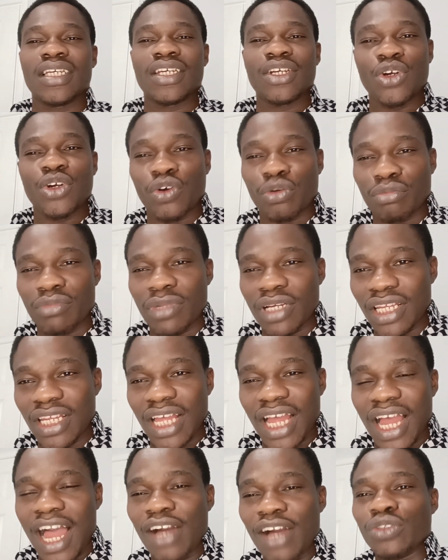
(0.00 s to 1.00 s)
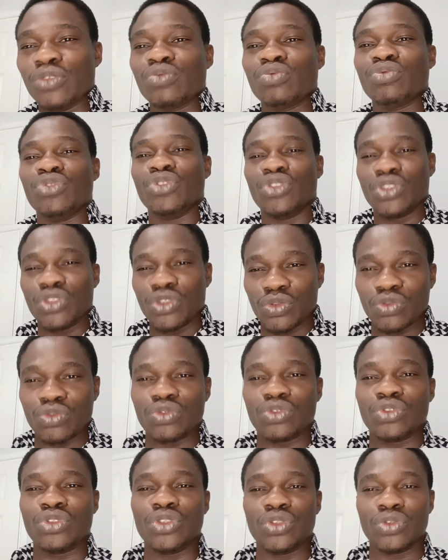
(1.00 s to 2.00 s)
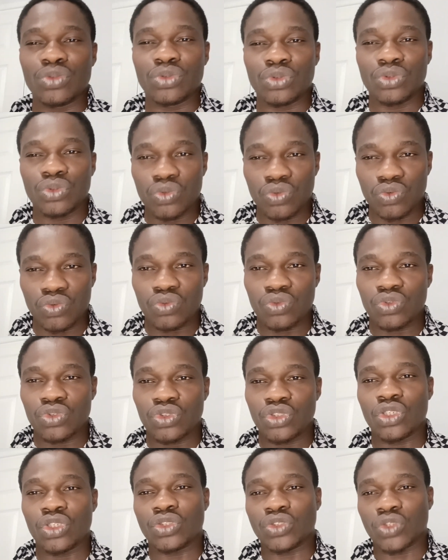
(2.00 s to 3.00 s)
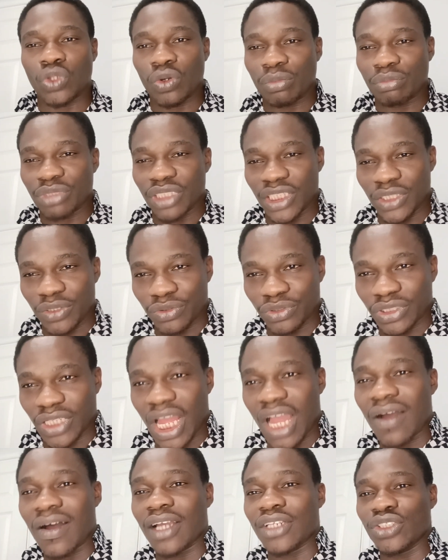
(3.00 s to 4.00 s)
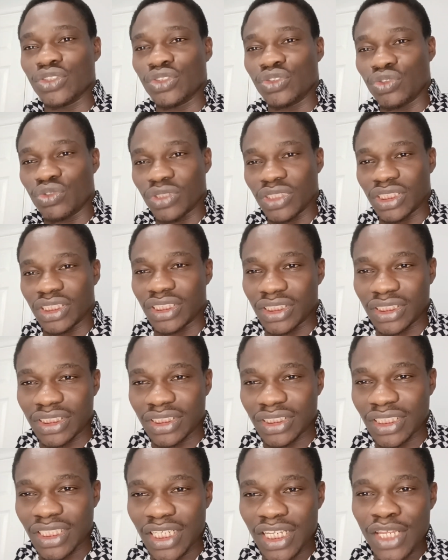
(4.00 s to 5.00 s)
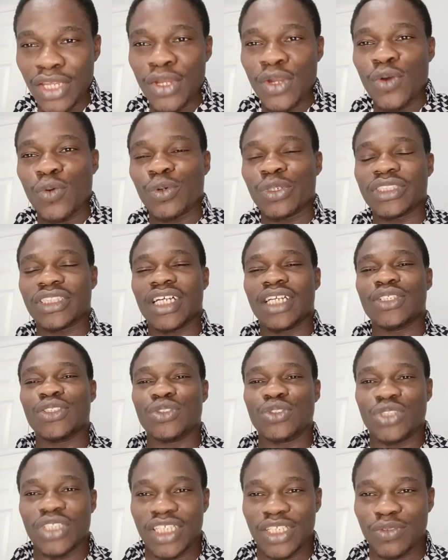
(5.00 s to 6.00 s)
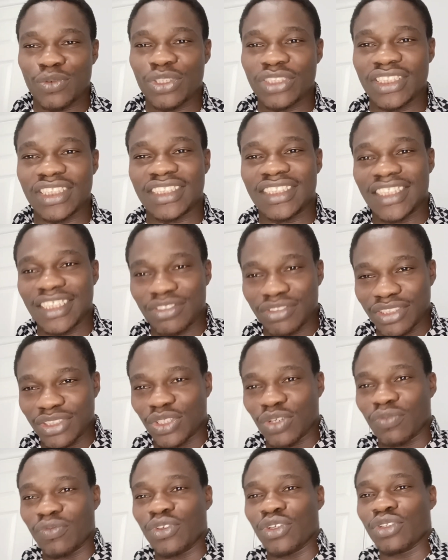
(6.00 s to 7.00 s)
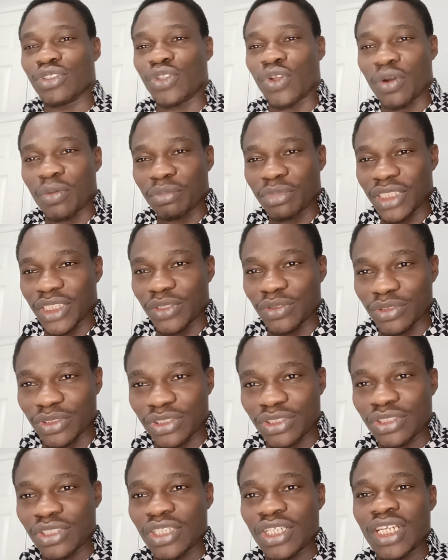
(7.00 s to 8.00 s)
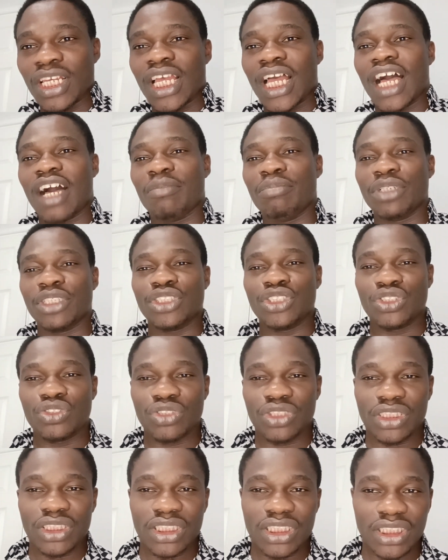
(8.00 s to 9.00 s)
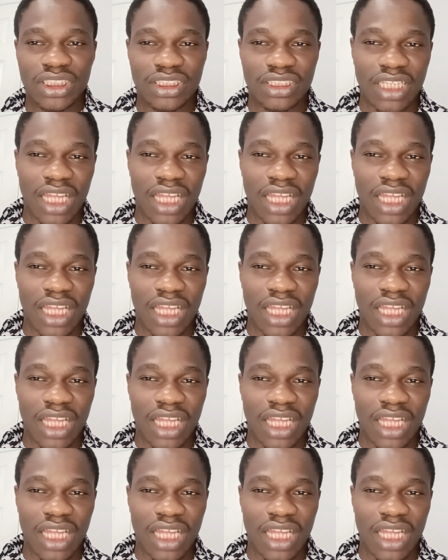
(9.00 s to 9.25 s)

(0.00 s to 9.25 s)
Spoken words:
Okay, how do you do your thumbnails? How are you doing it? What are you doing? What's the secret of your thumbnails? I've been using this